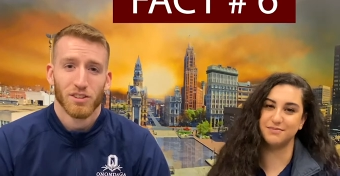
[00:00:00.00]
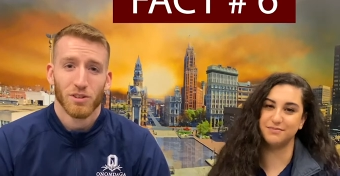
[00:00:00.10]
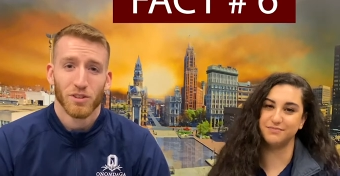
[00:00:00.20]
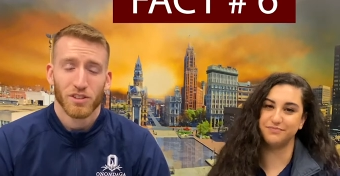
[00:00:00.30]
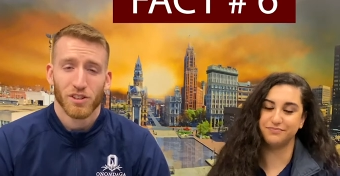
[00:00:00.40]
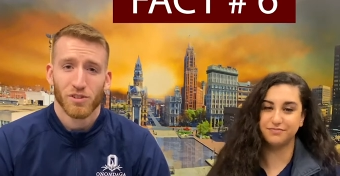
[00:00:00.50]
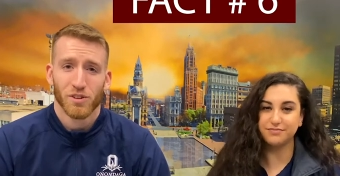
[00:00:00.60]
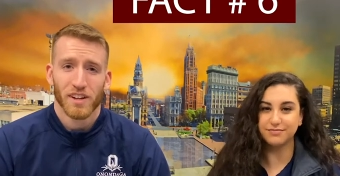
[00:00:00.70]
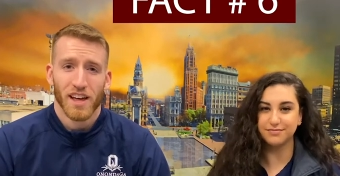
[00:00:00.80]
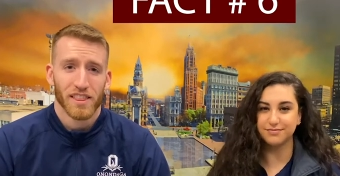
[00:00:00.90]
Speaker 1: Students can
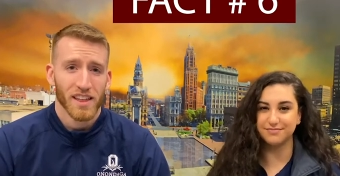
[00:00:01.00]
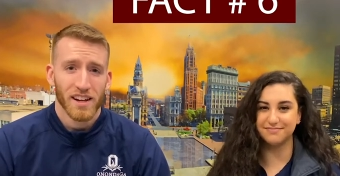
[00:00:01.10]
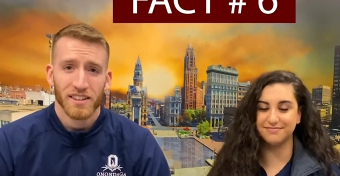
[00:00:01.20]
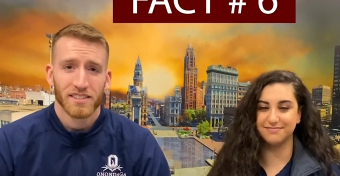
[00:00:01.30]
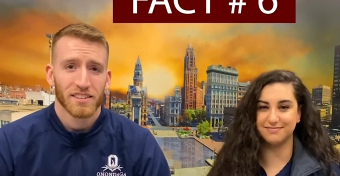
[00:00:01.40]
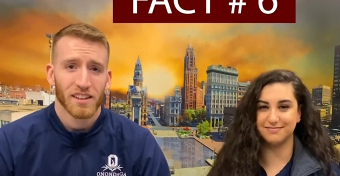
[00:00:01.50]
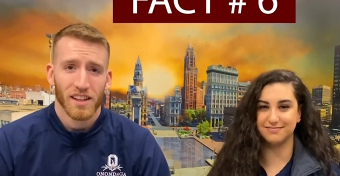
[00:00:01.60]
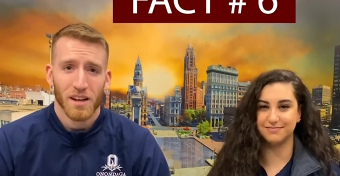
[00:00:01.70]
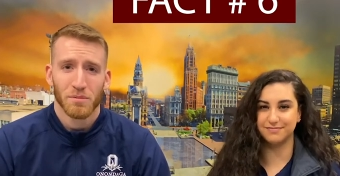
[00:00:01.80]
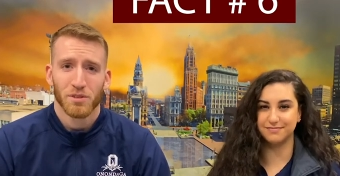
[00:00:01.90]
join athletics,
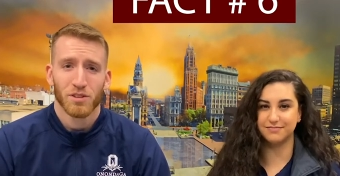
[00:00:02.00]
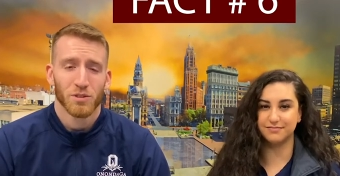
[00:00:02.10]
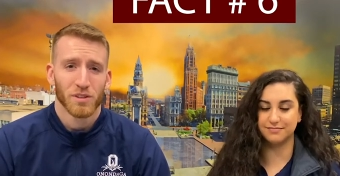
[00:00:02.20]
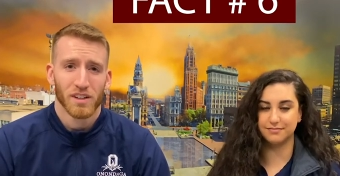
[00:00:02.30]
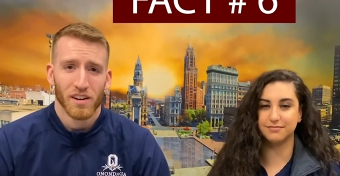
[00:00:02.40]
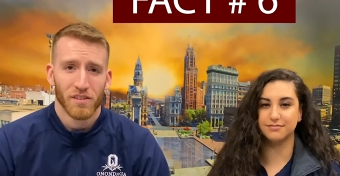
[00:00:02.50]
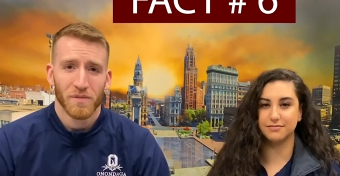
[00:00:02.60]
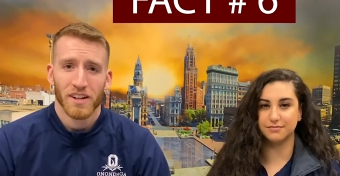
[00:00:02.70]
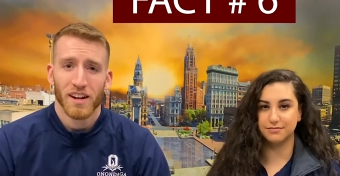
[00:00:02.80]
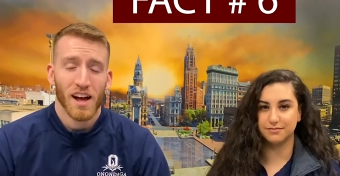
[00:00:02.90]
clubs, student
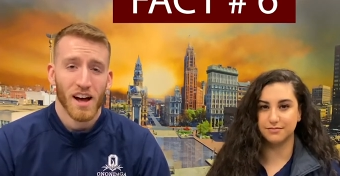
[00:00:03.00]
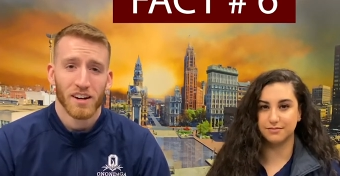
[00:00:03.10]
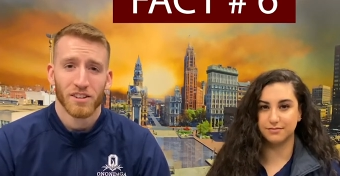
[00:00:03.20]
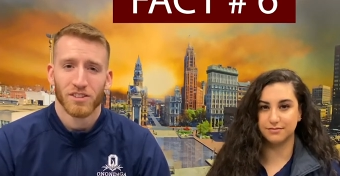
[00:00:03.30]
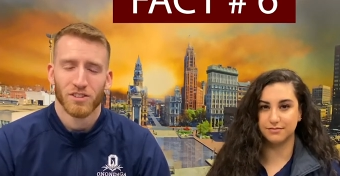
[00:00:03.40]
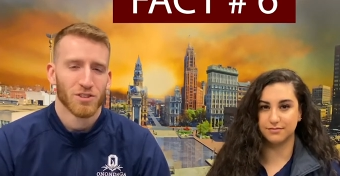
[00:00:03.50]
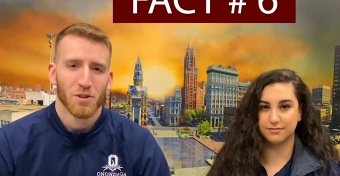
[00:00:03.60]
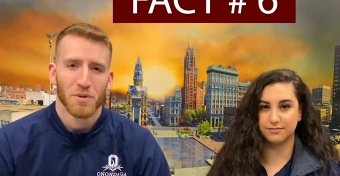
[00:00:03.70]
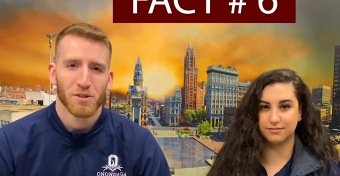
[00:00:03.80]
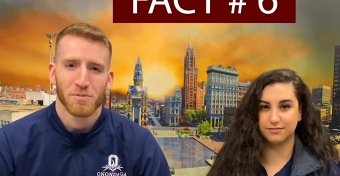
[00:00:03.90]
government, honors, and so
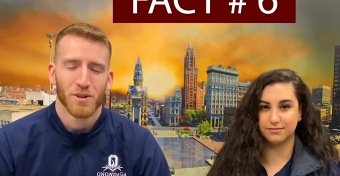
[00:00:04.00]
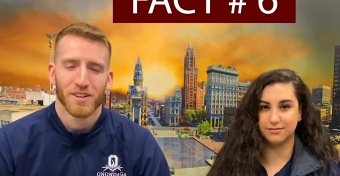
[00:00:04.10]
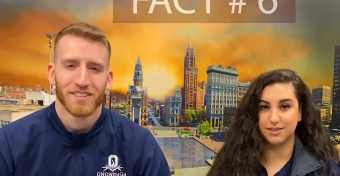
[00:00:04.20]
much more.